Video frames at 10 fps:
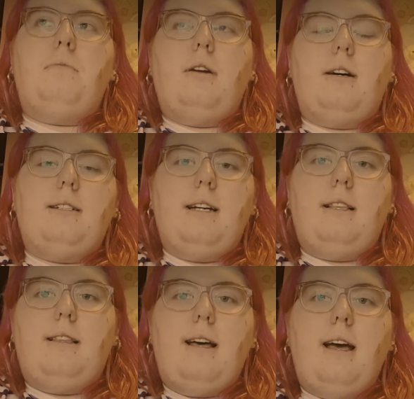but I
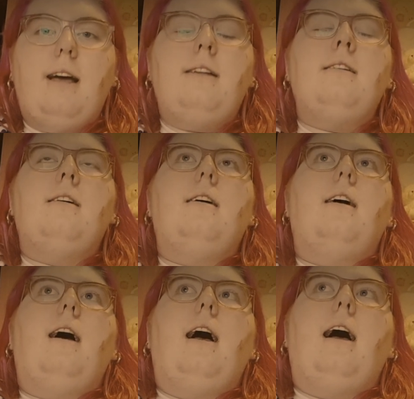did then.
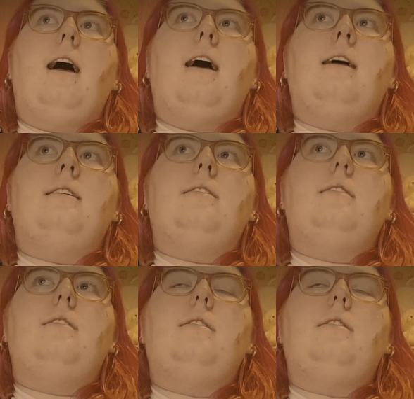And